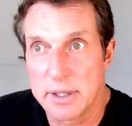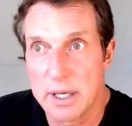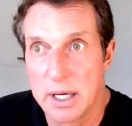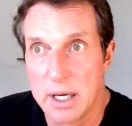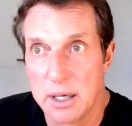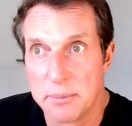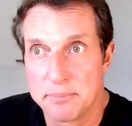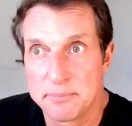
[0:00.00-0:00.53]

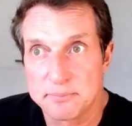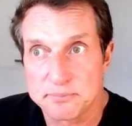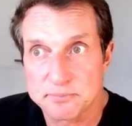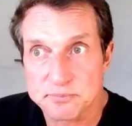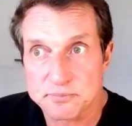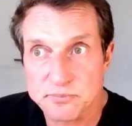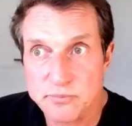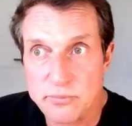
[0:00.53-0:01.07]
Um,
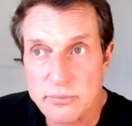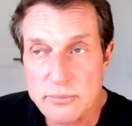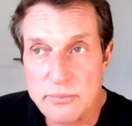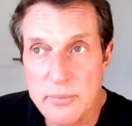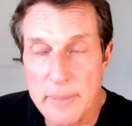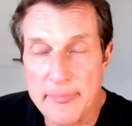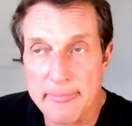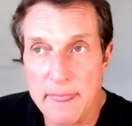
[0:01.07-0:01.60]

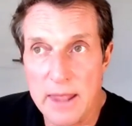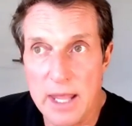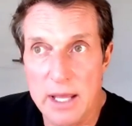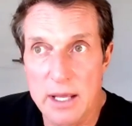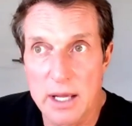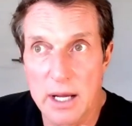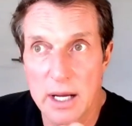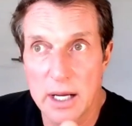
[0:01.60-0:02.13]

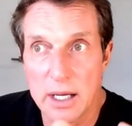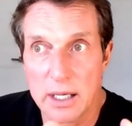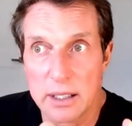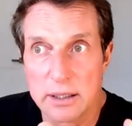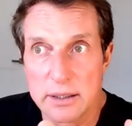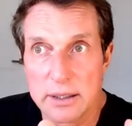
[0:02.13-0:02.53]
uh,